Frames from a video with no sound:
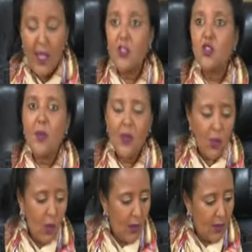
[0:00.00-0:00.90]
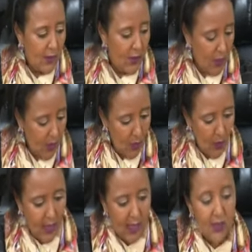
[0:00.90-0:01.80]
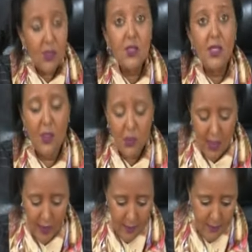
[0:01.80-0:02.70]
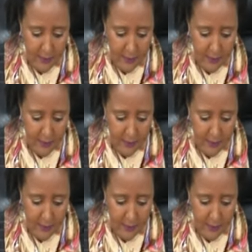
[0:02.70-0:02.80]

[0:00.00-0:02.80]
As you may recall, when we were last here together,